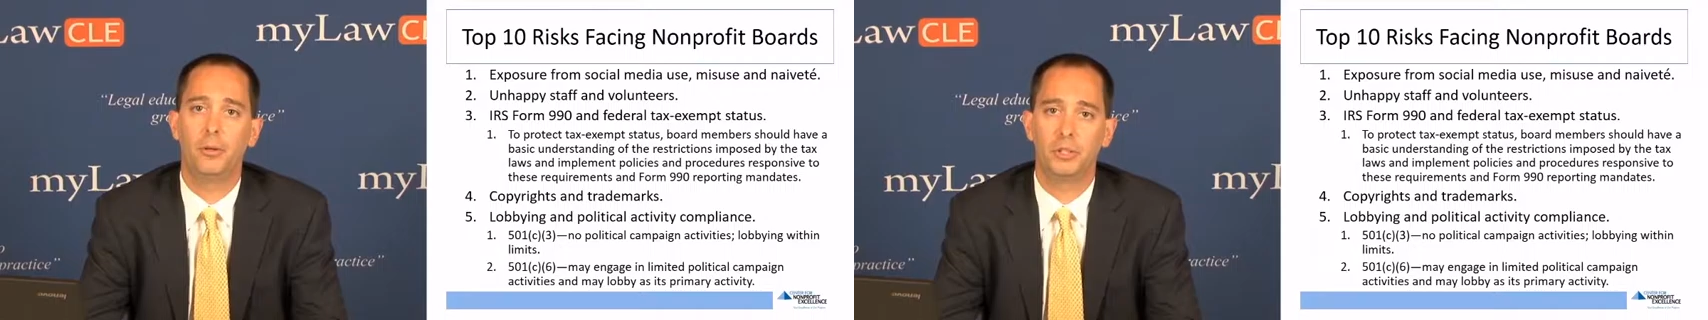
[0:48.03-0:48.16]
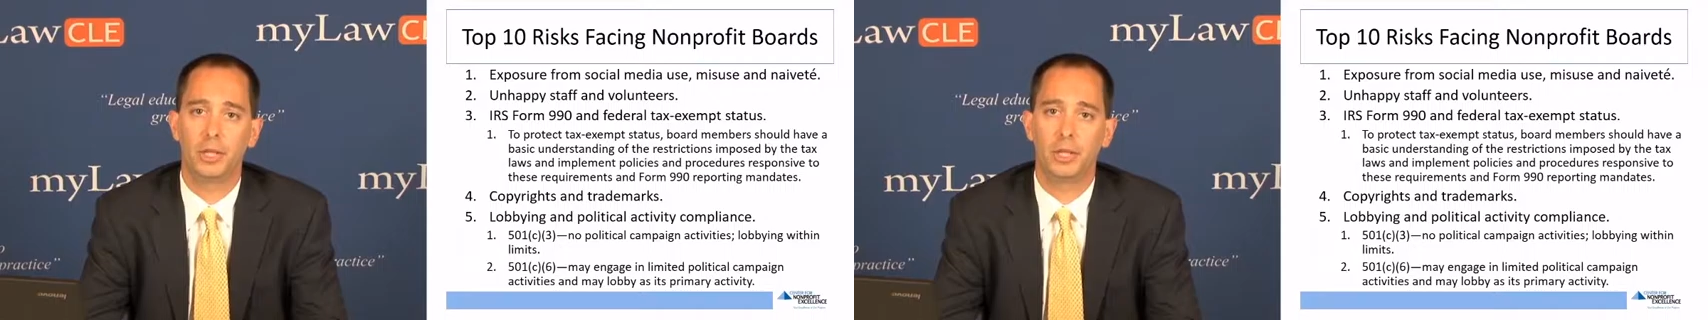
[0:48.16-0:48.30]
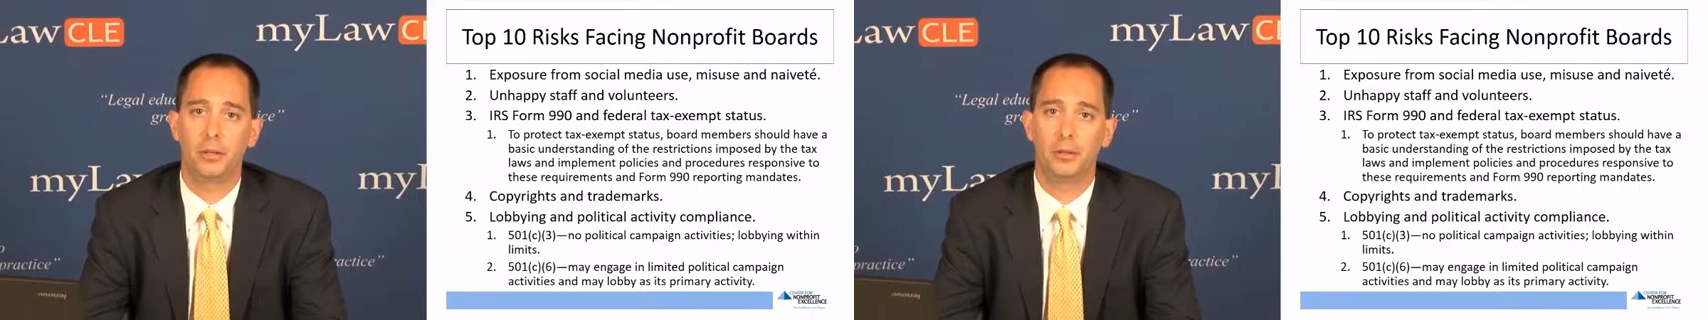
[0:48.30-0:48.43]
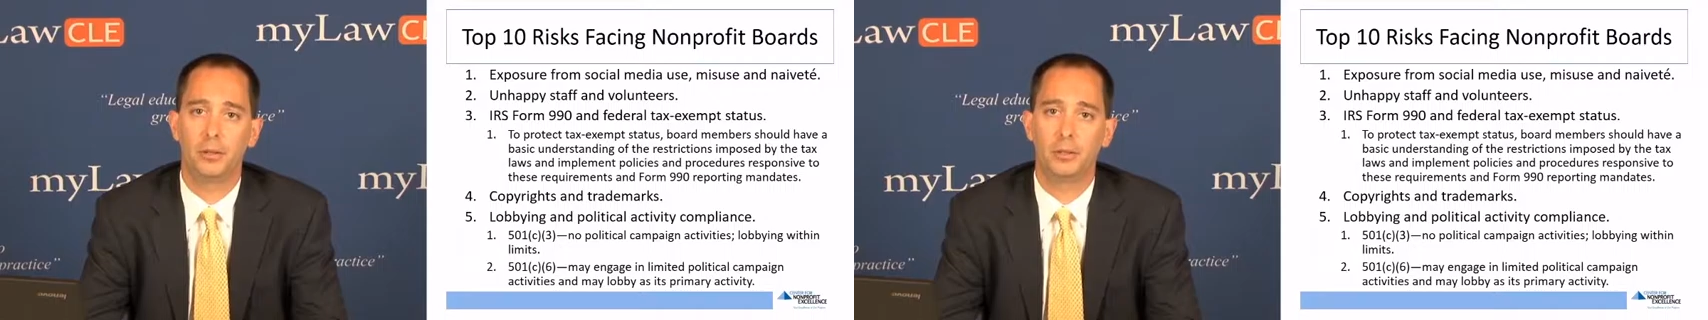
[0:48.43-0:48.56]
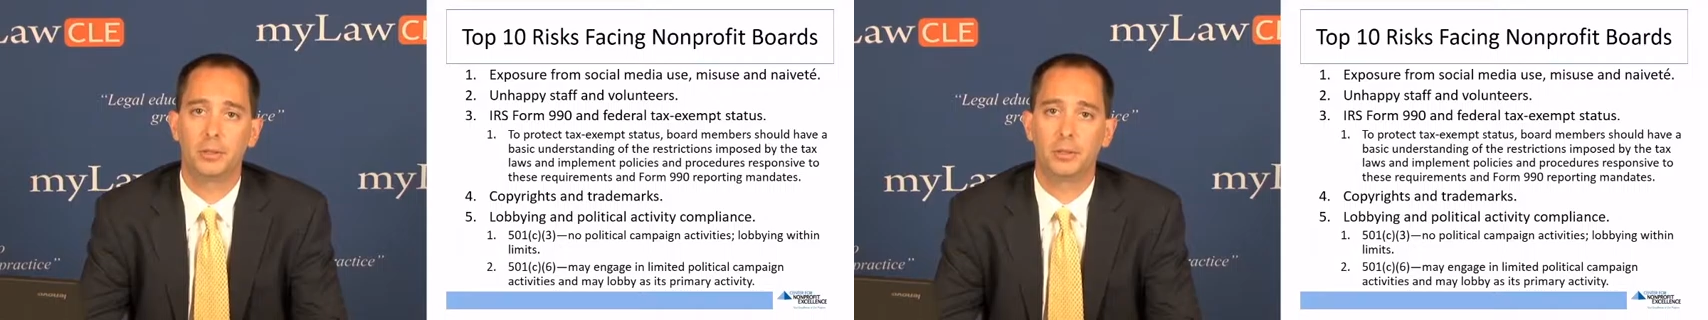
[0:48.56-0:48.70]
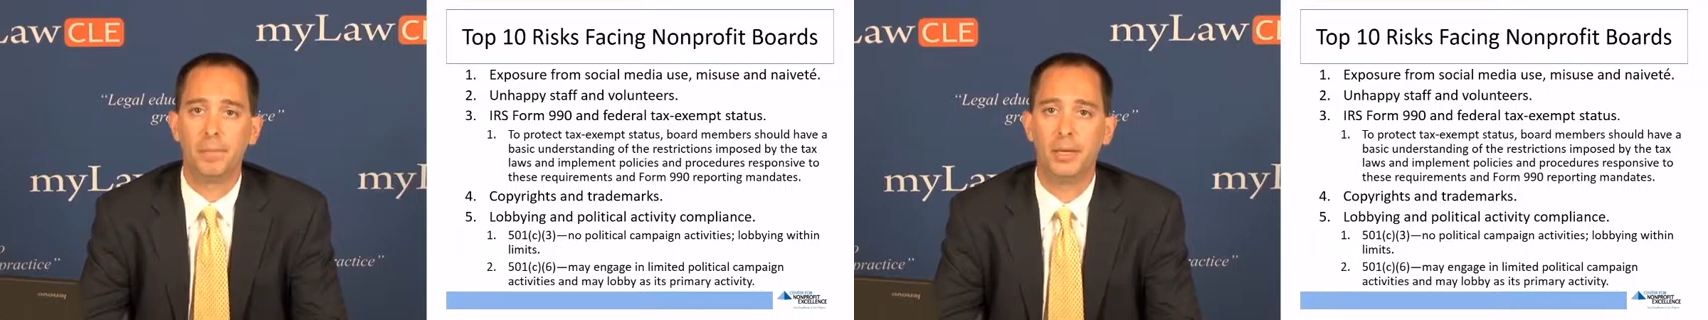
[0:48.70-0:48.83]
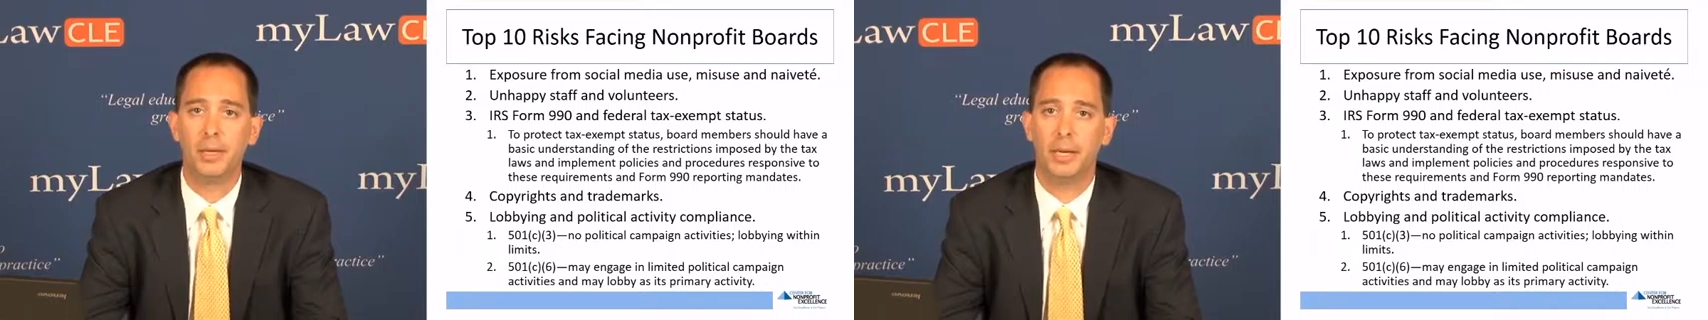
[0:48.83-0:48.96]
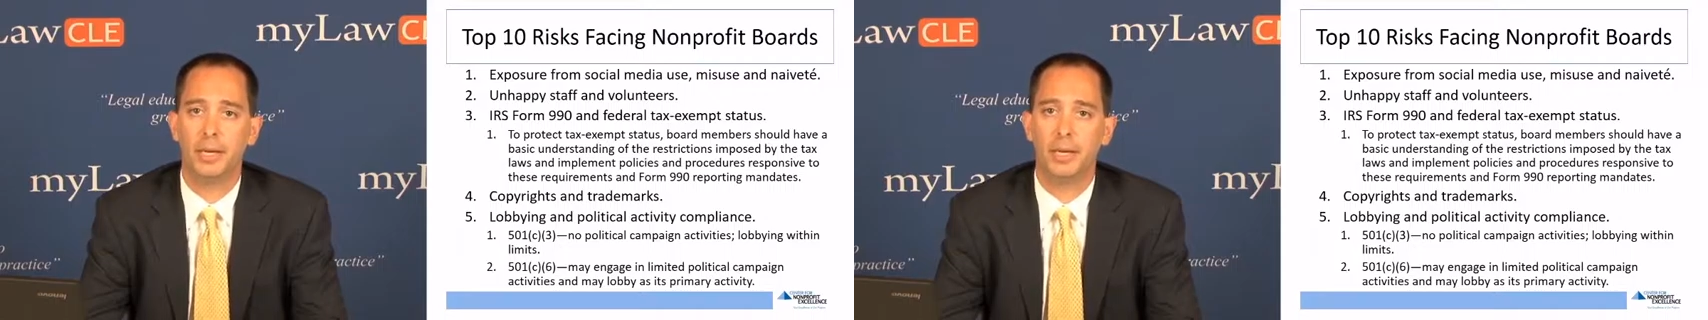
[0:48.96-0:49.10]
on those
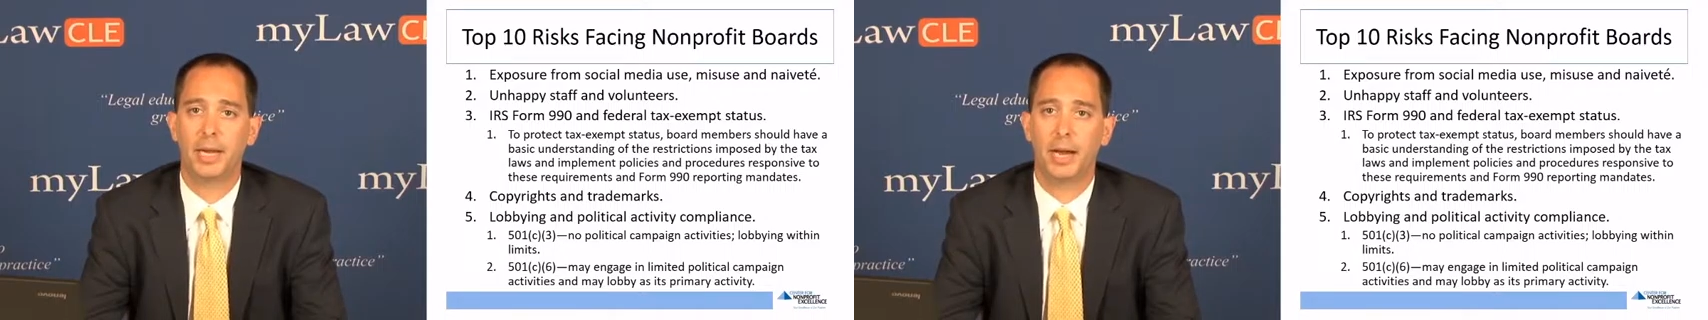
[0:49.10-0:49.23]
channels,